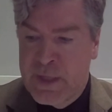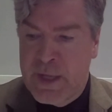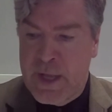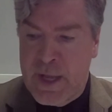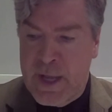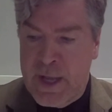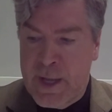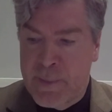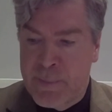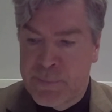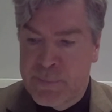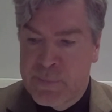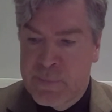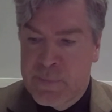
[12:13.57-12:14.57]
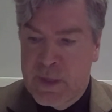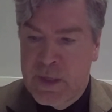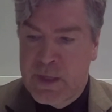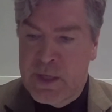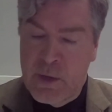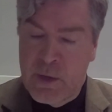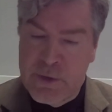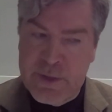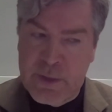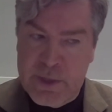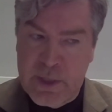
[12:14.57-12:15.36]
as I was